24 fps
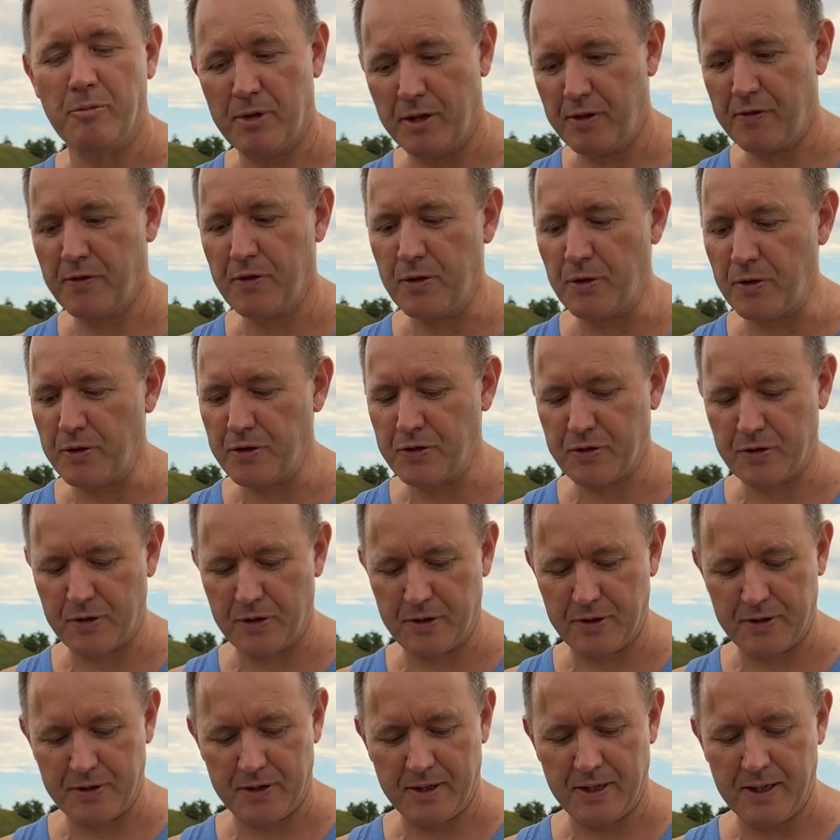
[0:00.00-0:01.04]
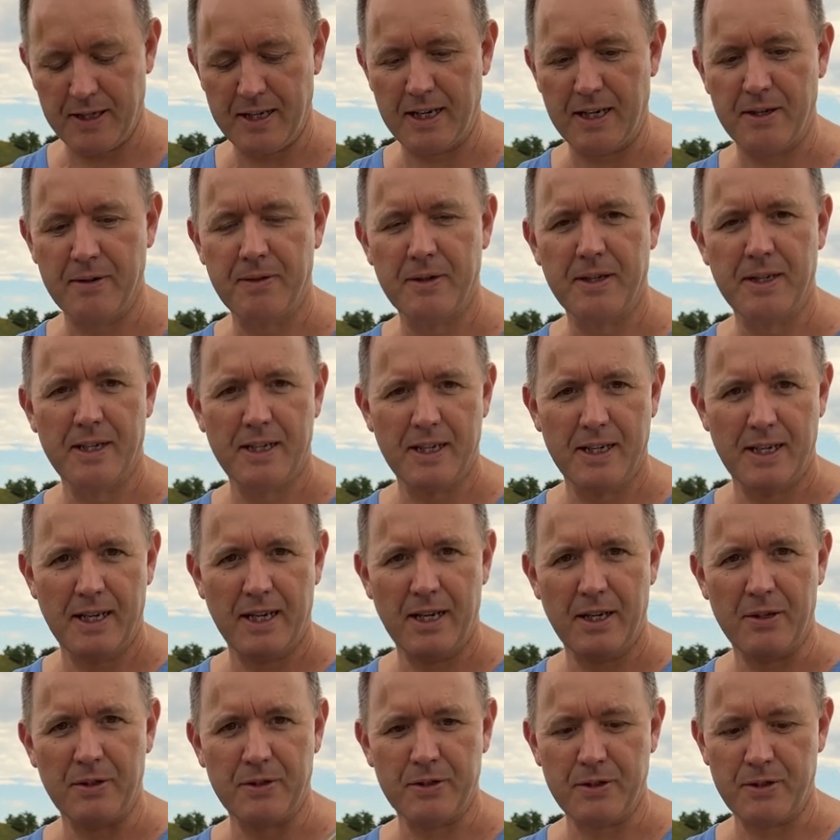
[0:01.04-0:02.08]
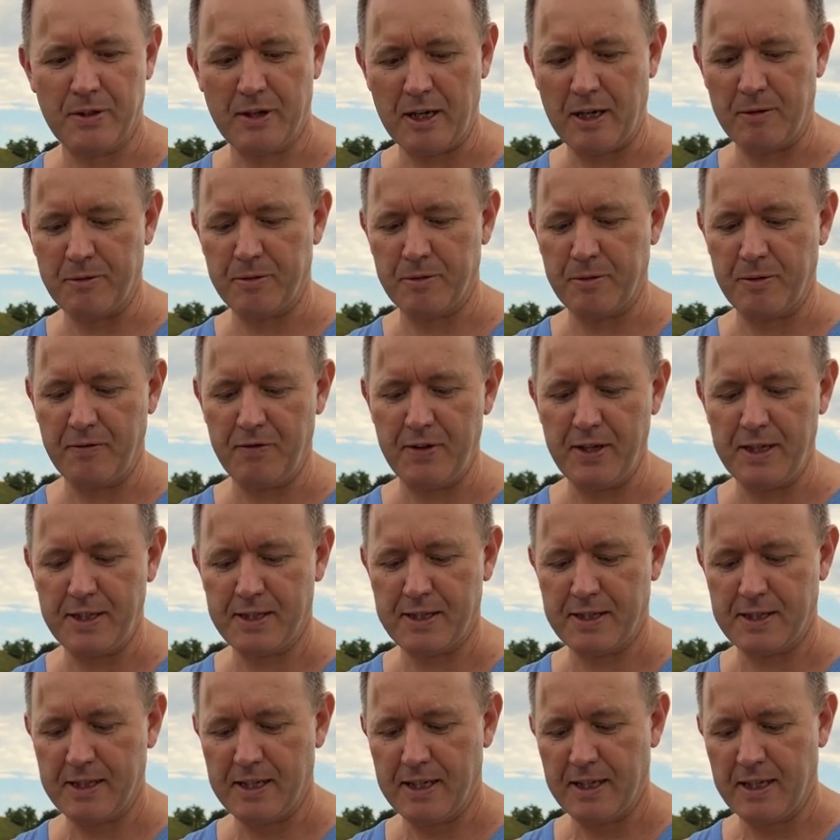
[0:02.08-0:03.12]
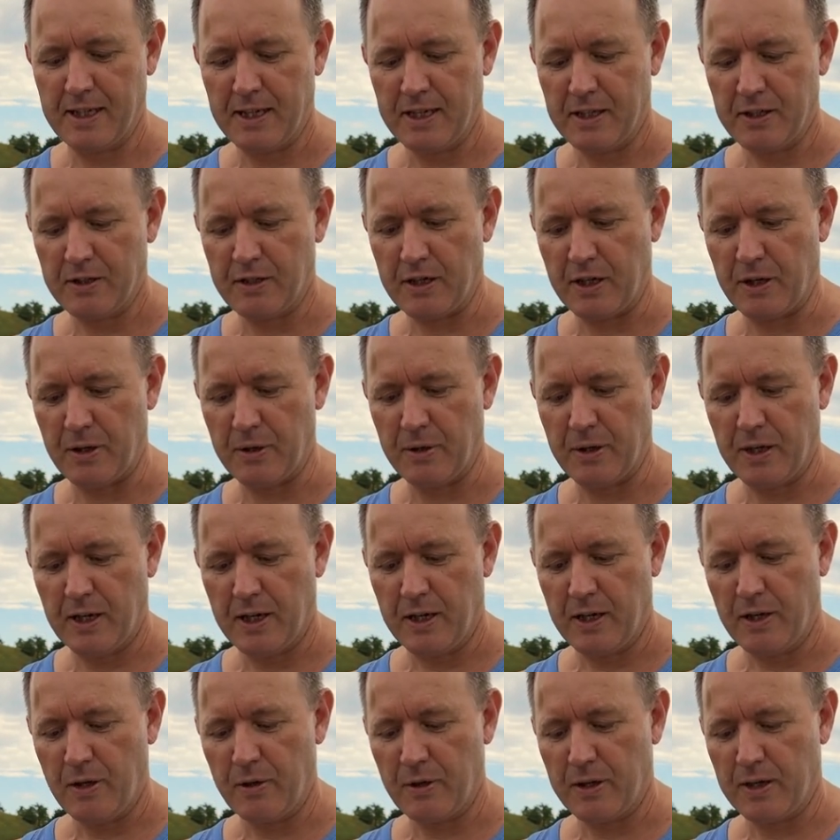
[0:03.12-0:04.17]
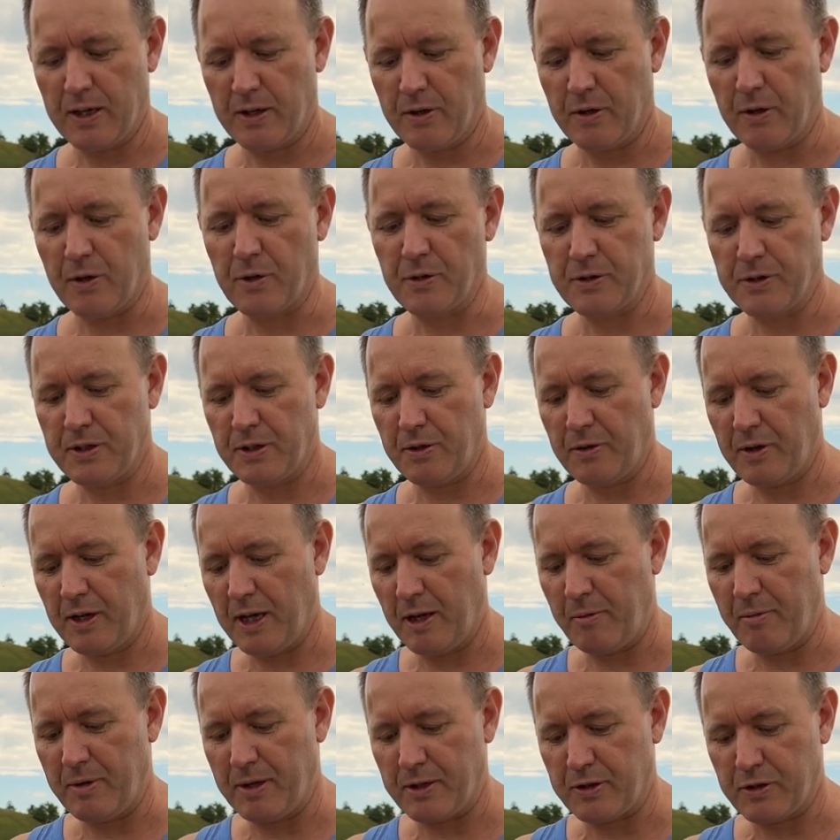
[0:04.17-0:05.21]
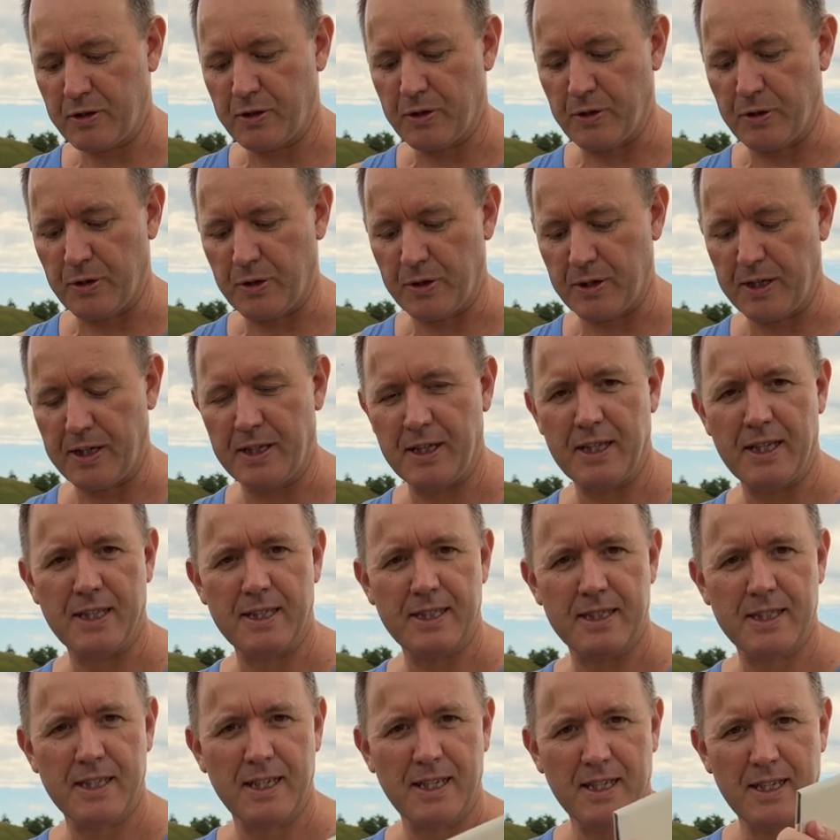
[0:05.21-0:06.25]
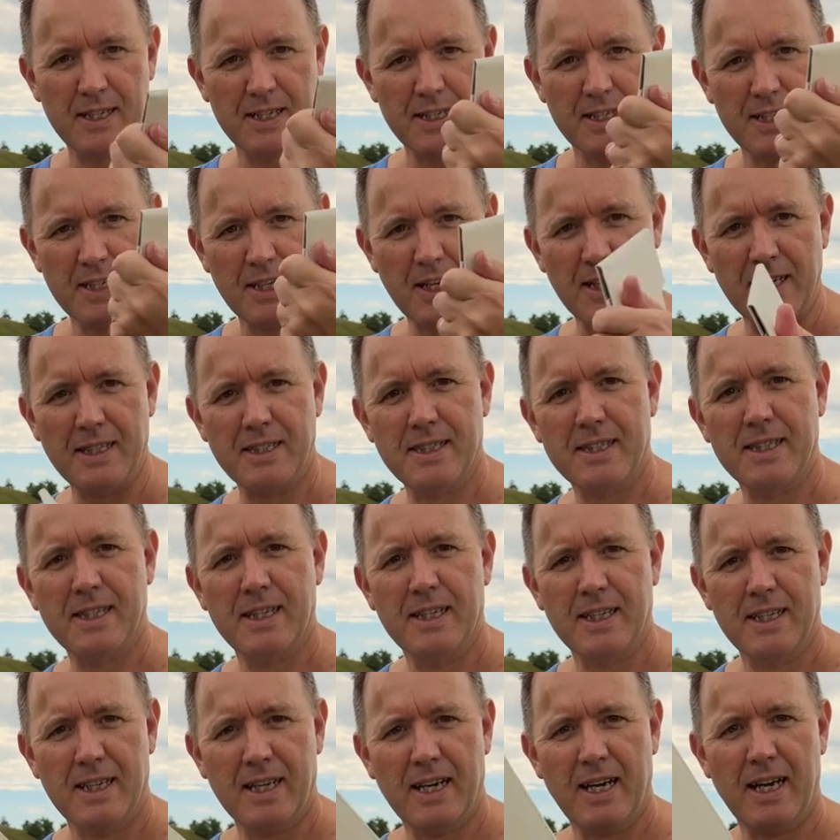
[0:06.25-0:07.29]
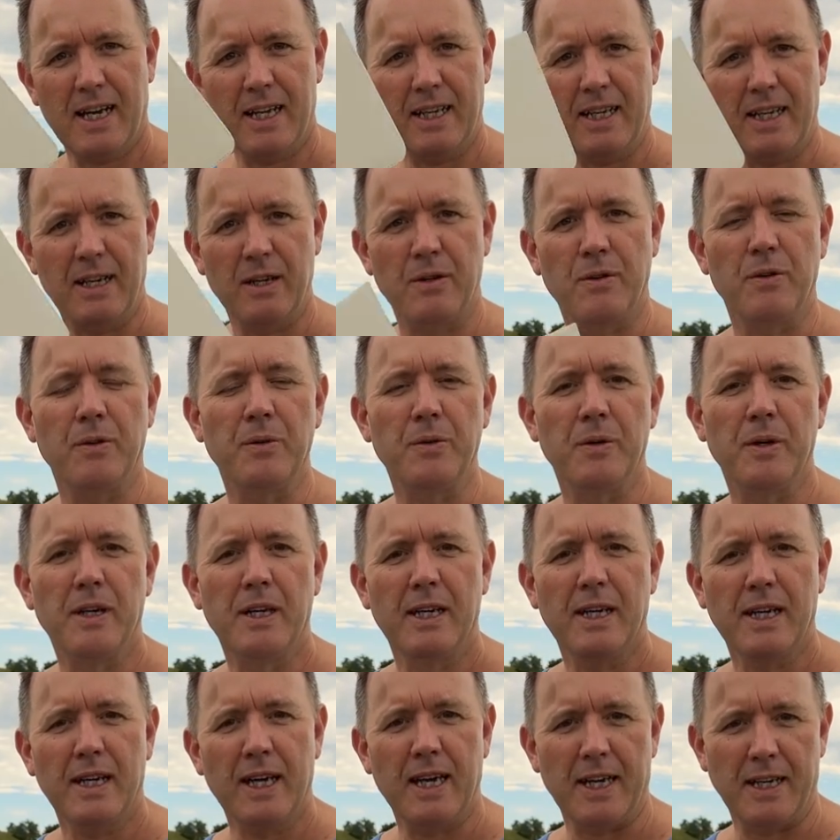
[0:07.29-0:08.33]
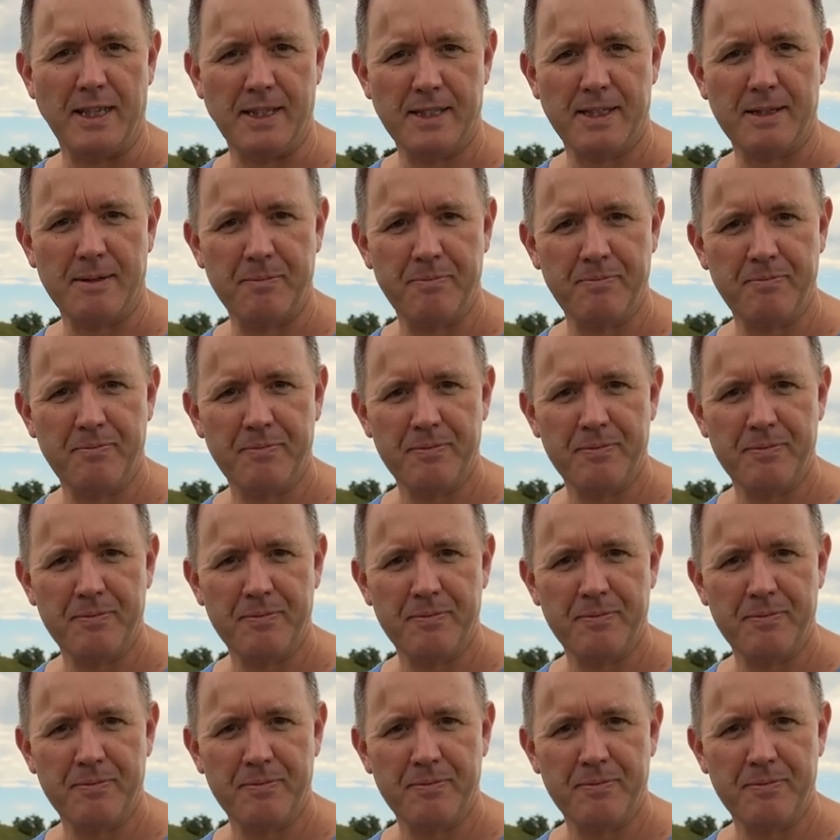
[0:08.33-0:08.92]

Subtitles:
But of course, you know, it also comes with this, so you can also keep it stored in this nice handy little case.